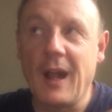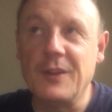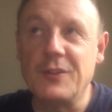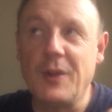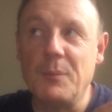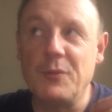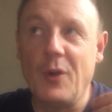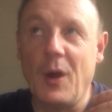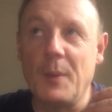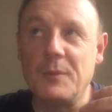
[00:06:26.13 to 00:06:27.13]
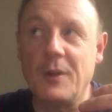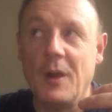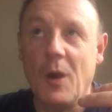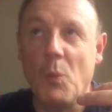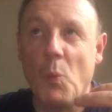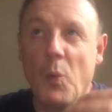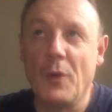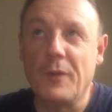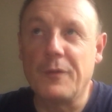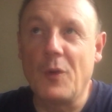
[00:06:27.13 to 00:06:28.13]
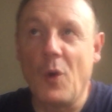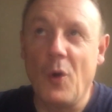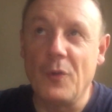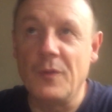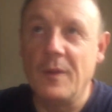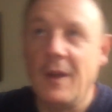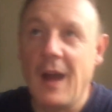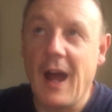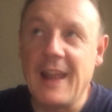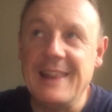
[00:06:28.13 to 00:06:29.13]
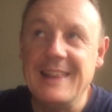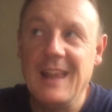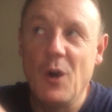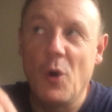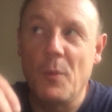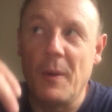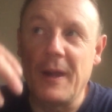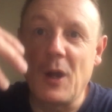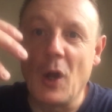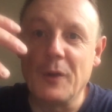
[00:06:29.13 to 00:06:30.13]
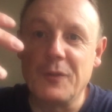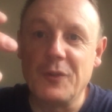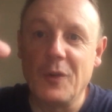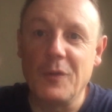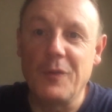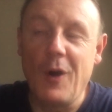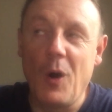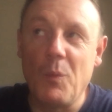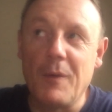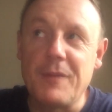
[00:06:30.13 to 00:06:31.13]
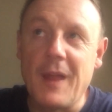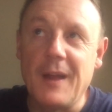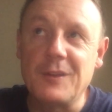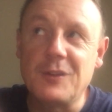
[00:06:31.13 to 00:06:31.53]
and sometimes would have gone a little bit kind of too far with that.